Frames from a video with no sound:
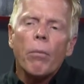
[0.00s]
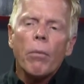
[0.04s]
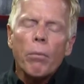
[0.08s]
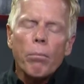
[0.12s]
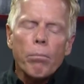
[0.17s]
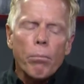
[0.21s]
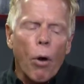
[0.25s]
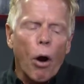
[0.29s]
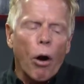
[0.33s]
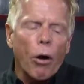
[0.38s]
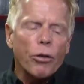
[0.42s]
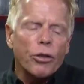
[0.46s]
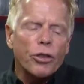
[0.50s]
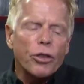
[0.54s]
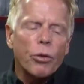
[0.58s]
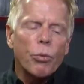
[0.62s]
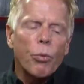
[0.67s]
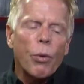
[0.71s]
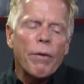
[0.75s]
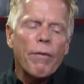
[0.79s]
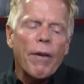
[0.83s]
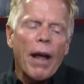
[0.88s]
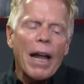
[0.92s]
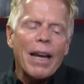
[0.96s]

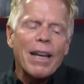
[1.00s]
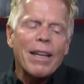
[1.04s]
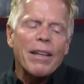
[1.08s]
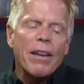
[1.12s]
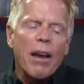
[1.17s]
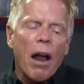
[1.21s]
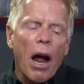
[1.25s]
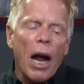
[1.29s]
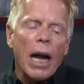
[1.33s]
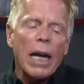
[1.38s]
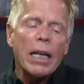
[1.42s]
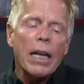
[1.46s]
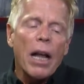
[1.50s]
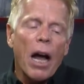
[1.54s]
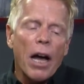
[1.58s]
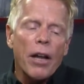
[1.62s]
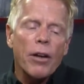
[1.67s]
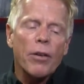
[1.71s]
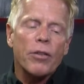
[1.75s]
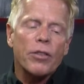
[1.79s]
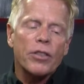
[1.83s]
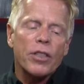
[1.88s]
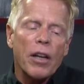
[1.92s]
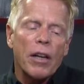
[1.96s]
March, we've had
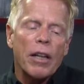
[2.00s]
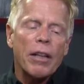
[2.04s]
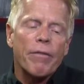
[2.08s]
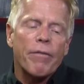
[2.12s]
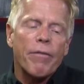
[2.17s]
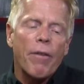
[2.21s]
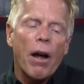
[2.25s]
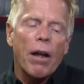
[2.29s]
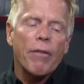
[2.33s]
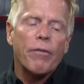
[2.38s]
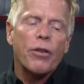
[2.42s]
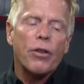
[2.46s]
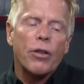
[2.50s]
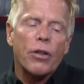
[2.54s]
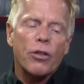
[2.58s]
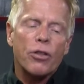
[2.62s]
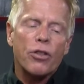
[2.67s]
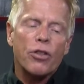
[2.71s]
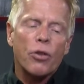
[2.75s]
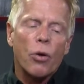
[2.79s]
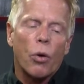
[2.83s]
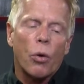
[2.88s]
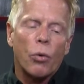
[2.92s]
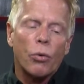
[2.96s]
975 units
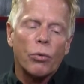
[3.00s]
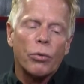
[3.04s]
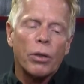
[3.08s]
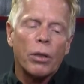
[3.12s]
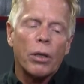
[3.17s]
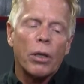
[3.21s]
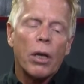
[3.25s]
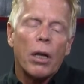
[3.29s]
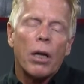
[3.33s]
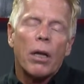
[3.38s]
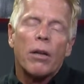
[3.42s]
sold.